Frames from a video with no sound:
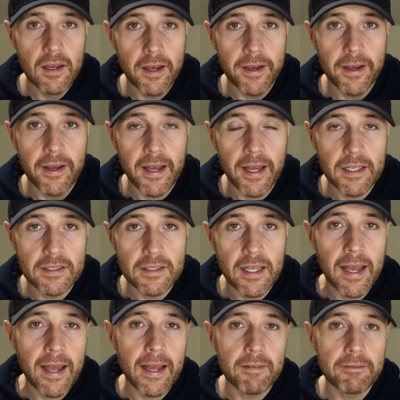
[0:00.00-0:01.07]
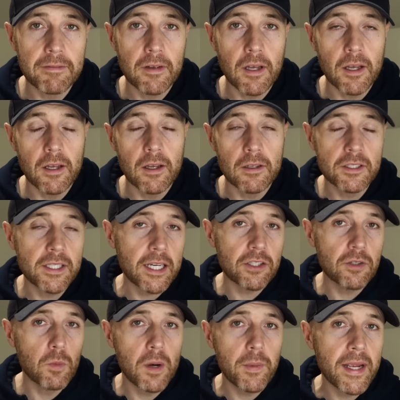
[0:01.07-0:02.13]
and have a
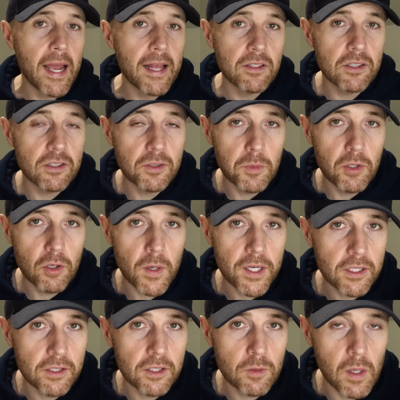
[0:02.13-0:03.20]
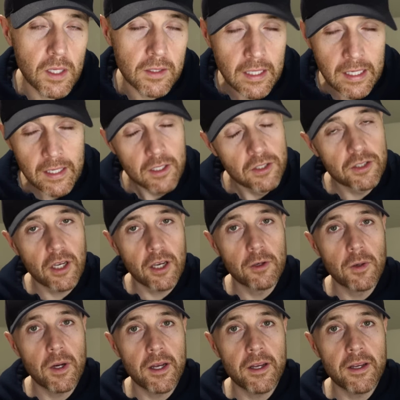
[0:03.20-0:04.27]
section where we answer some of your questions as well.
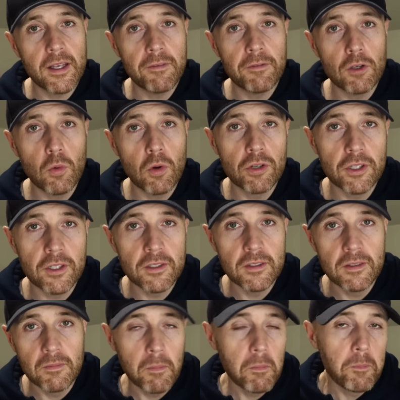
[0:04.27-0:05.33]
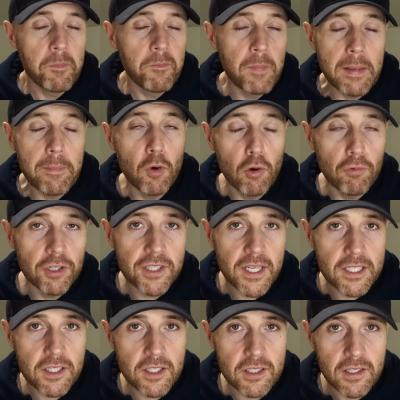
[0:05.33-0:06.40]
So if you want a bit more run
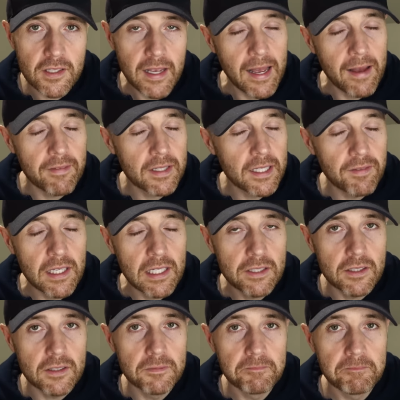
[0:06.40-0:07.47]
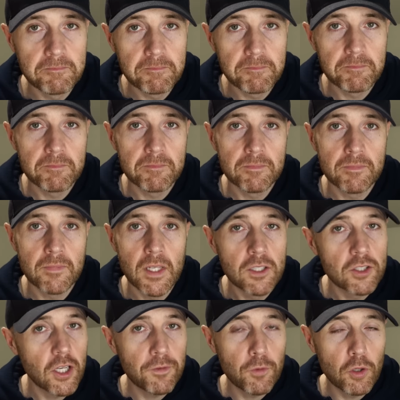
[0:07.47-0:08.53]
testers, give it a listen.
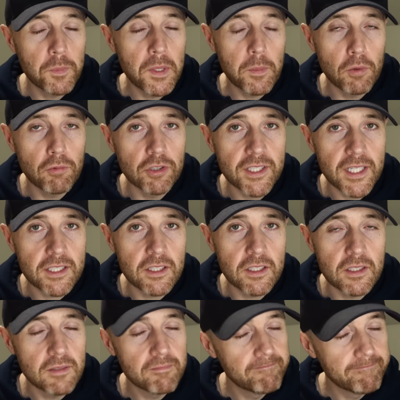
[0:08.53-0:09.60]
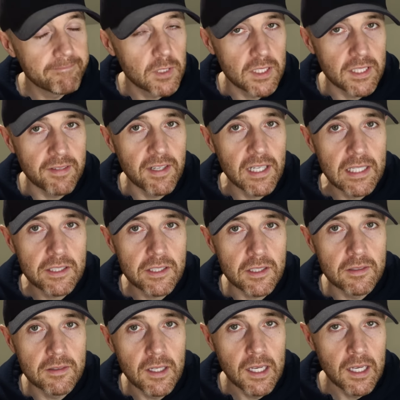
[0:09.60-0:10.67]
So if you want a bit more run testers, give it a
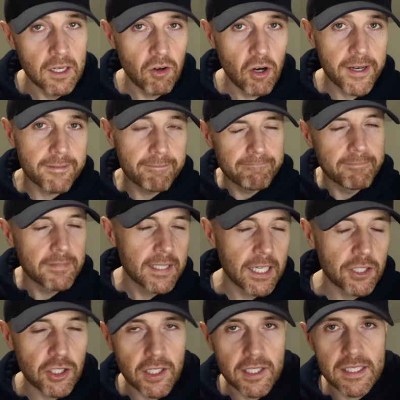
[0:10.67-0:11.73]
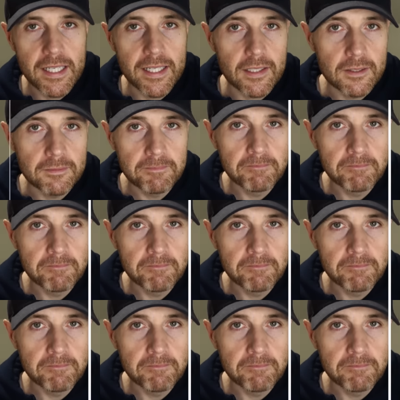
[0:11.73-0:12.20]
listen. All right, catch you guys later.